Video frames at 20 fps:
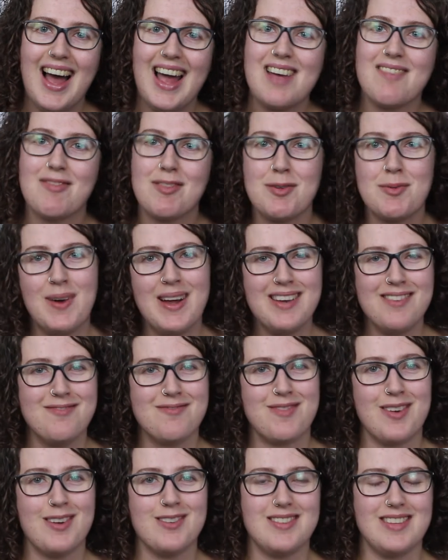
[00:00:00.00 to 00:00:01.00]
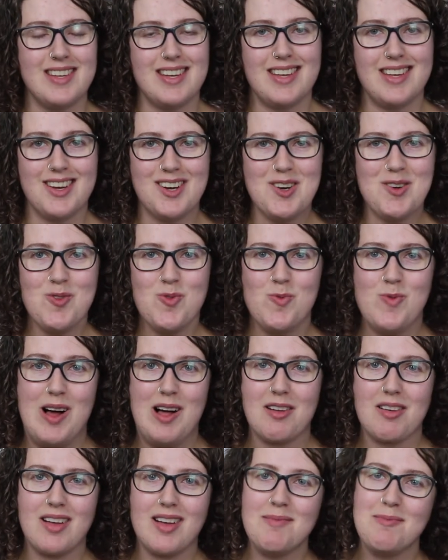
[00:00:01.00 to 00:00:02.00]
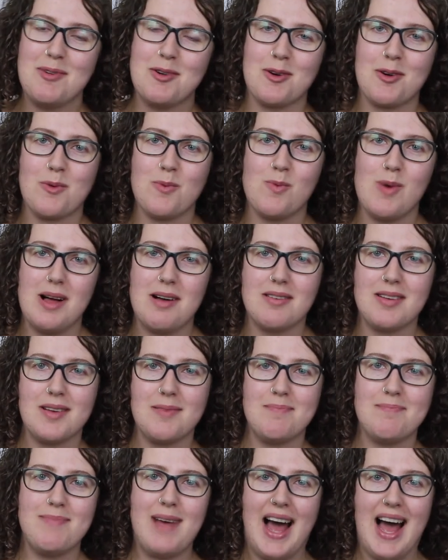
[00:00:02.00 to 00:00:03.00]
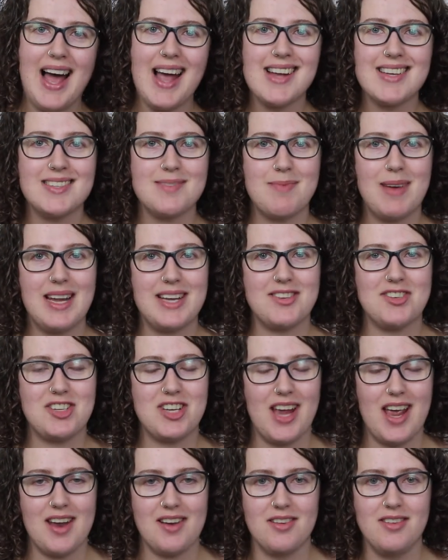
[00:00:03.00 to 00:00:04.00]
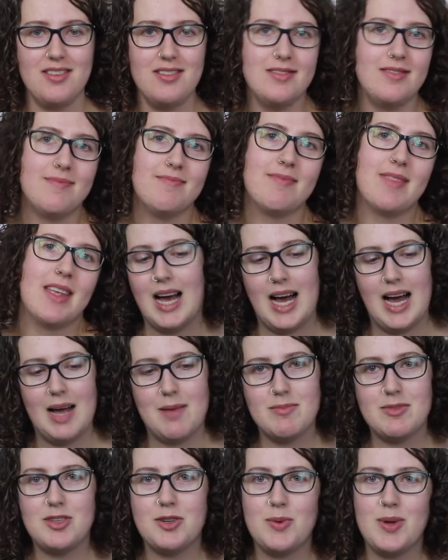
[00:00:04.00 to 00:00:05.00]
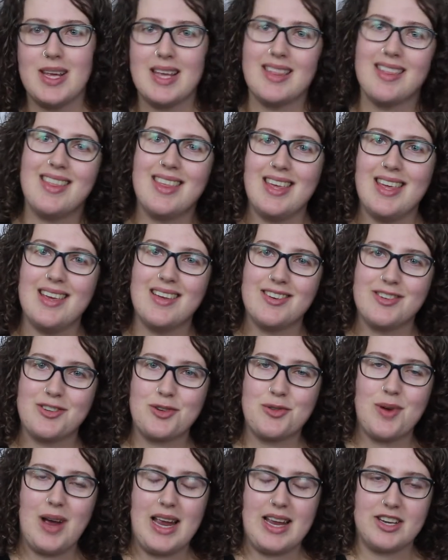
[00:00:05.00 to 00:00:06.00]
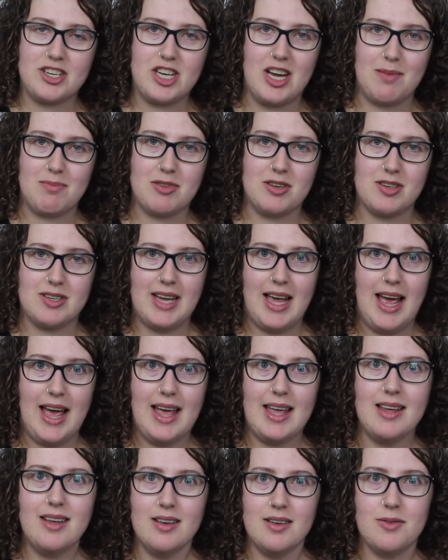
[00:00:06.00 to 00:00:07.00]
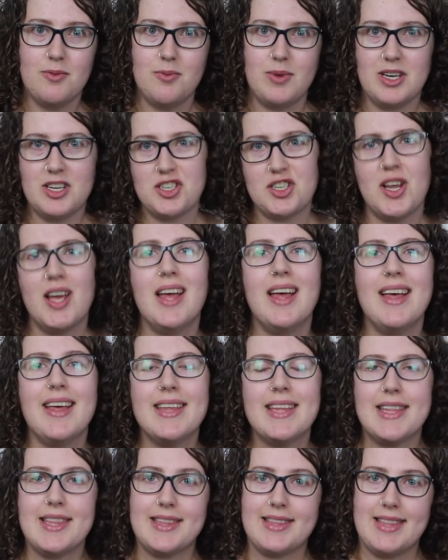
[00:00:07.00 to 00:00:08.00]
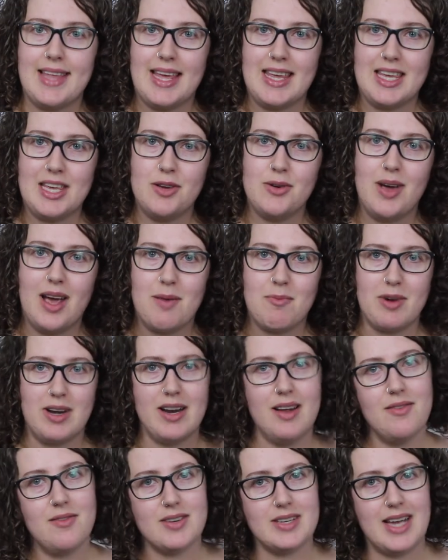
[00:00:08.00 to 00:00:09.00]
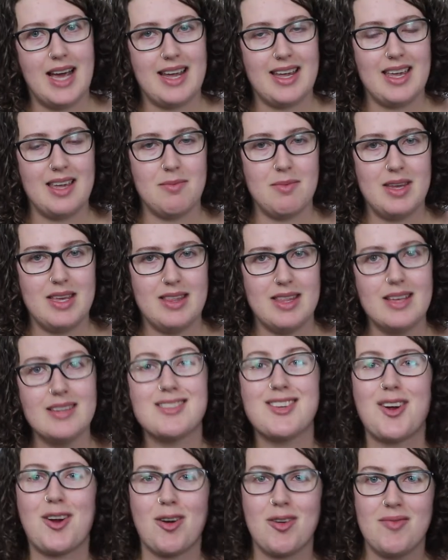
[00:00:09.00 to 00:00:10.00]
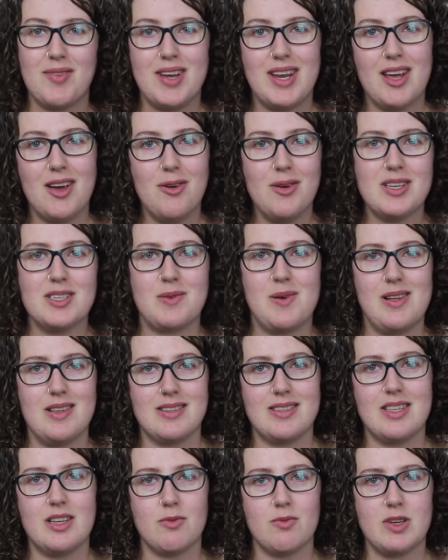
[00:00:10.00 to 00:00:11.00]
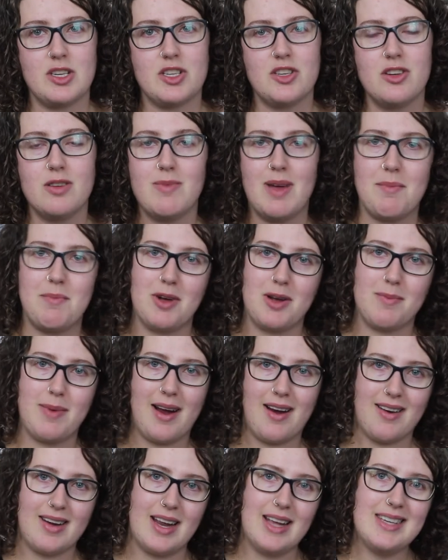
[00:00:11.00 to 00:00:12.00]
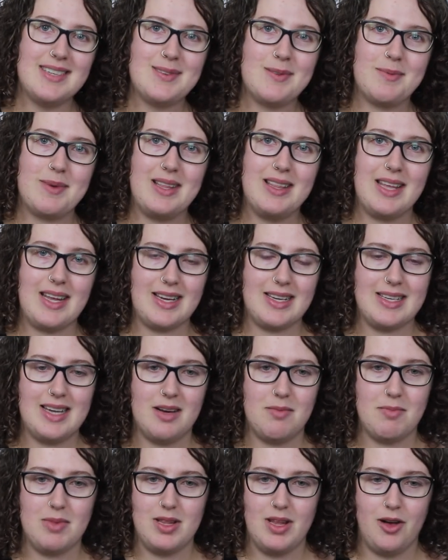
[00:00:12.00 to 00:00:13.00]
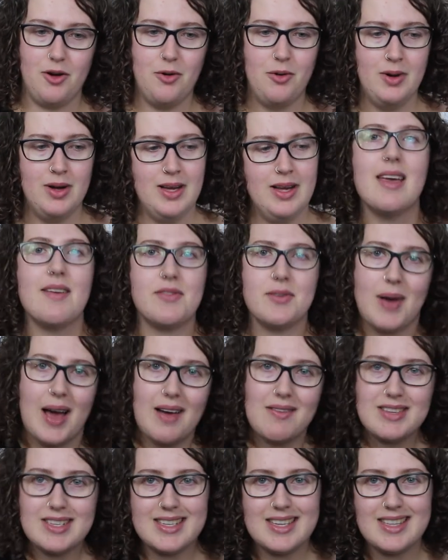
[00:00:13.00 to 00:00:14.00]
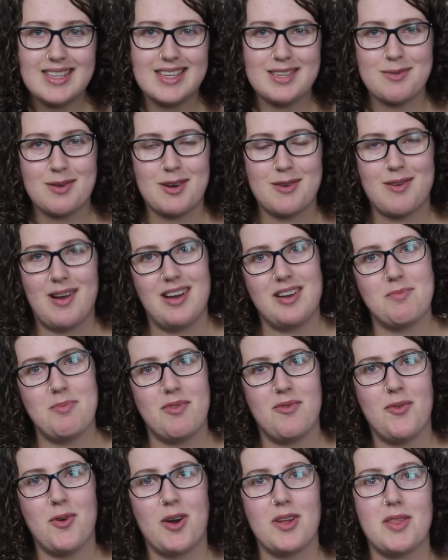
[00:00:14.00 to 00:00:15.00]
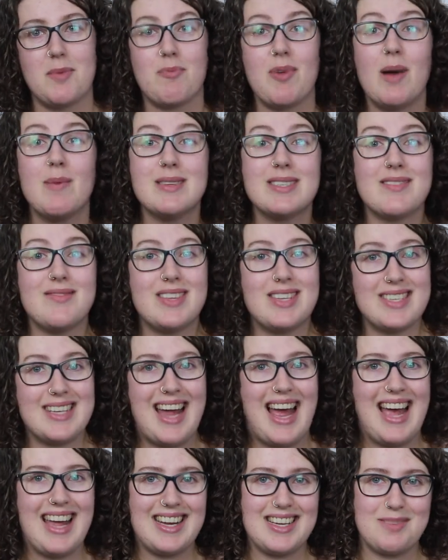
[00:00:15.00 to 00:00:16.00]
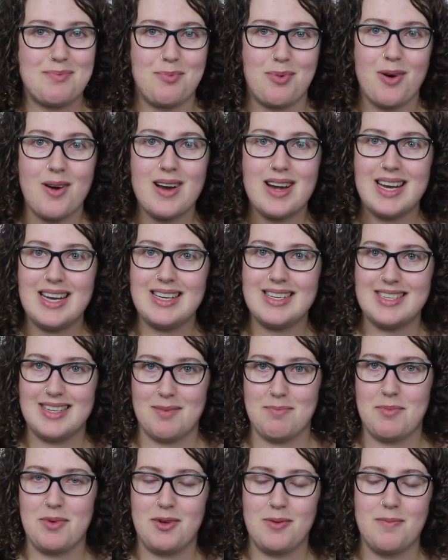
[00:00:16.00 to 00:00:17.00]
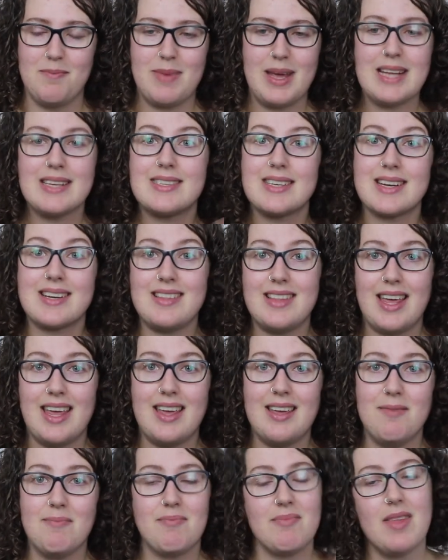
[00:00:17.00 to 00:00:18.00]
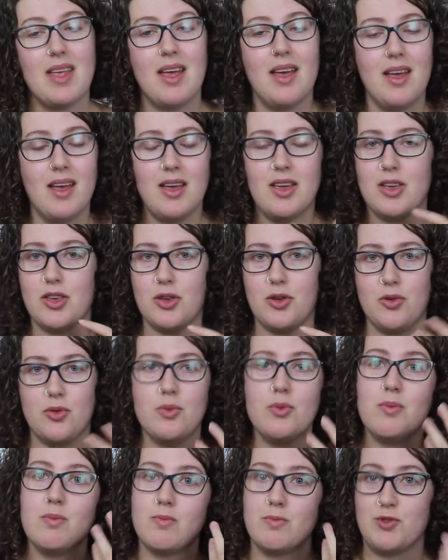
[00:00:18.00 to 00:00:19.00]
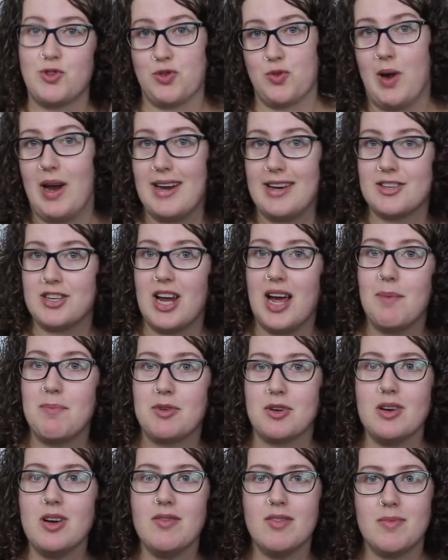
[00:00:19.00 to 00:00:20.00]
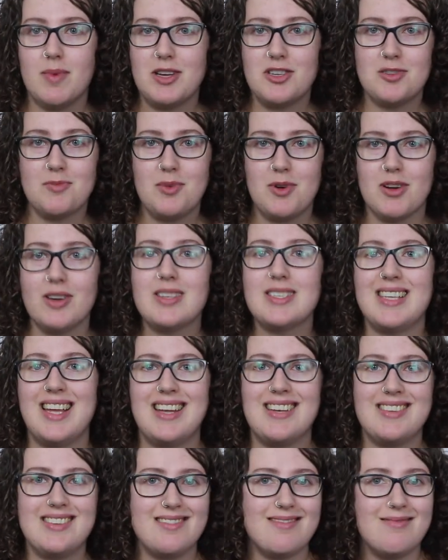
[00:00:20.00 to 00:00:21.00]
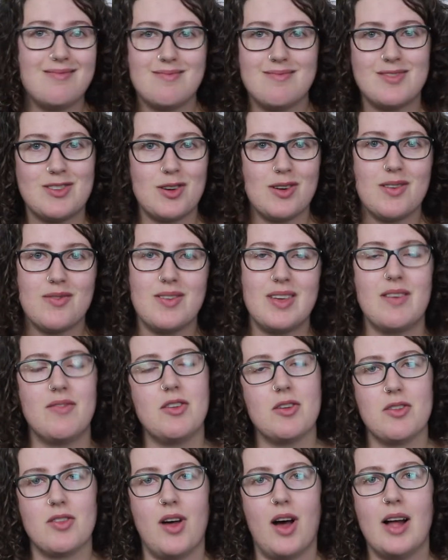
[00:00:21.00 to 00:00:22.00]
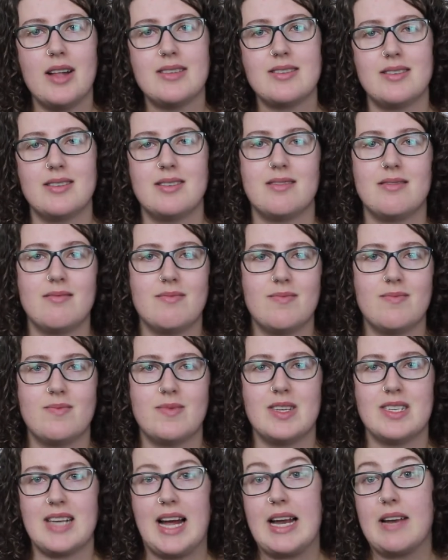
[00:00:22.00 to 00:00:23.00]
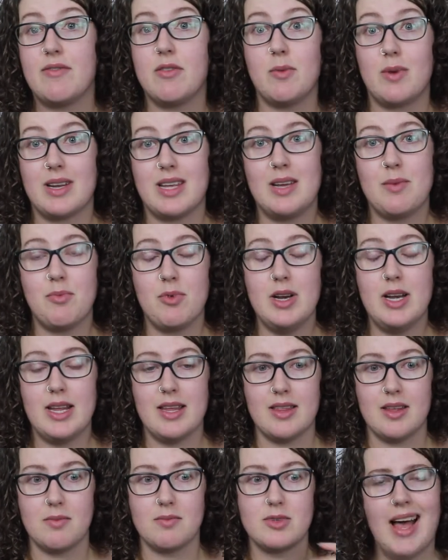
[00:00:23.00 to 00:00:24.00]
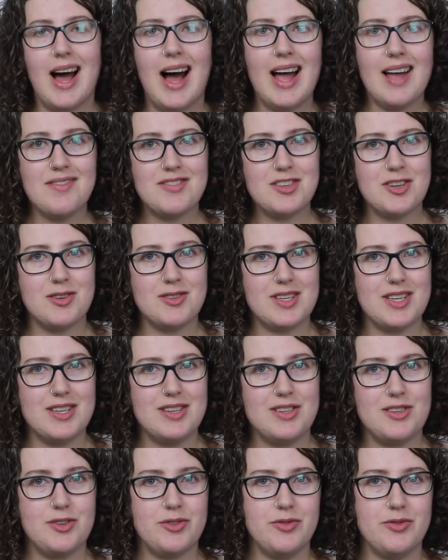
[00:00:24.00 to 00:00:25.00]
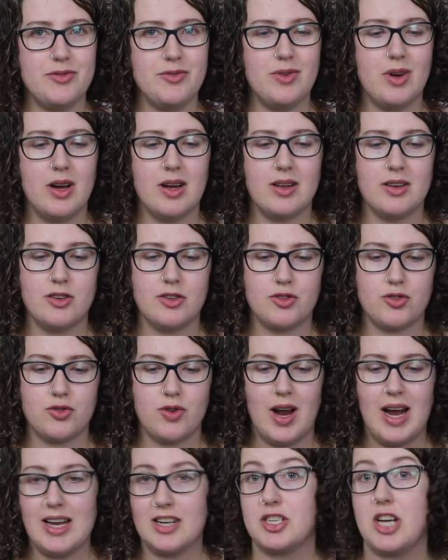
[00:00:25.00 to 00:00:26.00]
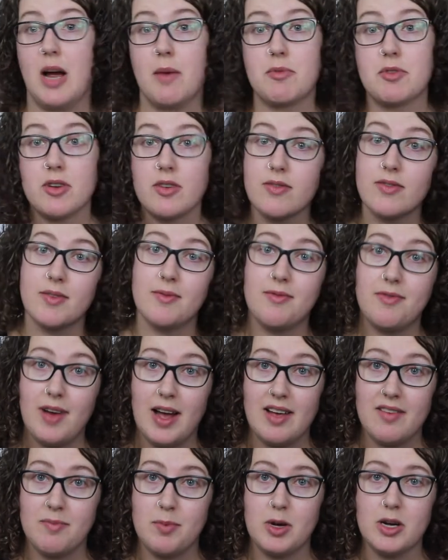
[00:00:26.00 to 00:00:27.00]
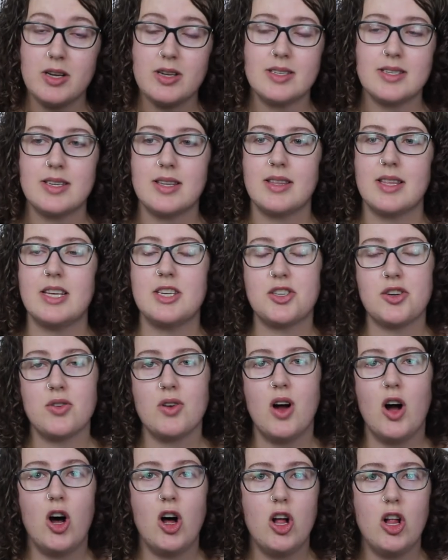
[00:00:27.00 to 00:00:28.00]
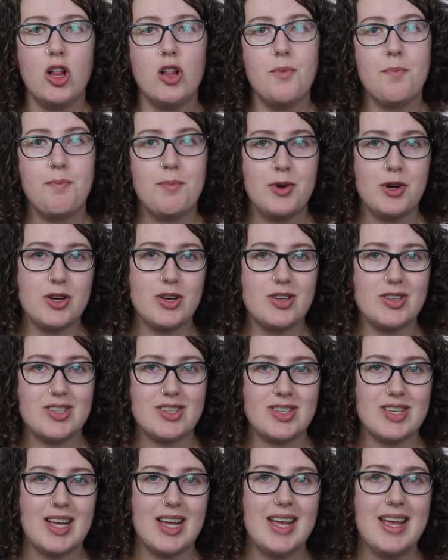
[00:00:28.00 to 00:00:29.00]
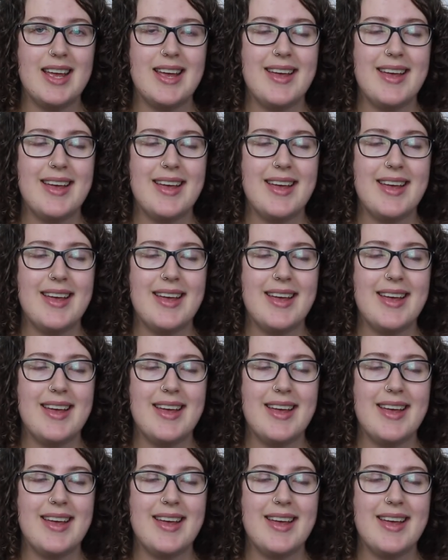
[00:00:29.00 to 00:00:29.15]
Hi everyone, Rosie here. Welcome or welcome back to my channel. I'm doing the Try a Chapter tag, which thank you Amrita for tagging me in this. Her video as well as the original by Book Paradise will be linked down below. If you haven't seen this one around before, the premise of this tag is pretty simple. Basically, you try a chapter of a bunch of books and sort of give your thoughts and decide if you want to keep reading them. I've chosen to try a chapter from 5 books. These are all books